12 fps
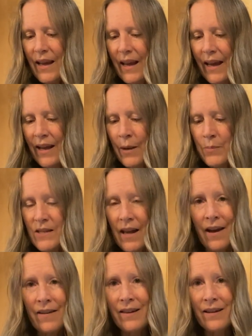I'm
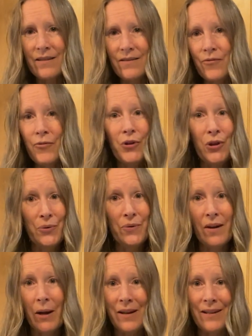sad for you
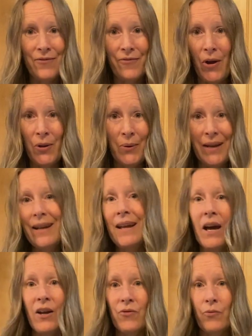that I didn't follow any
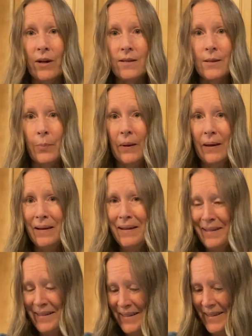kind of
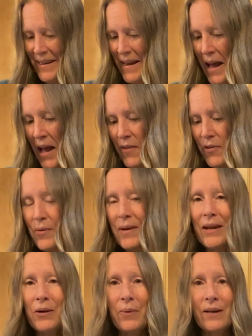recipe. If you
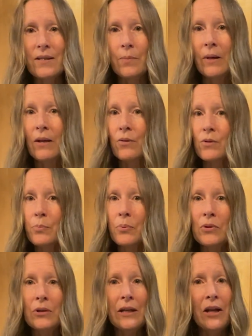need a recipe, there's
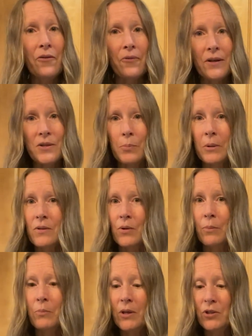plenty of recipes
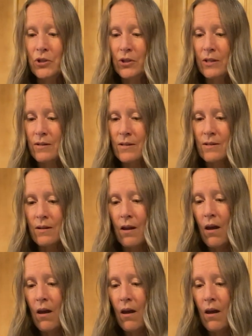on Pinterest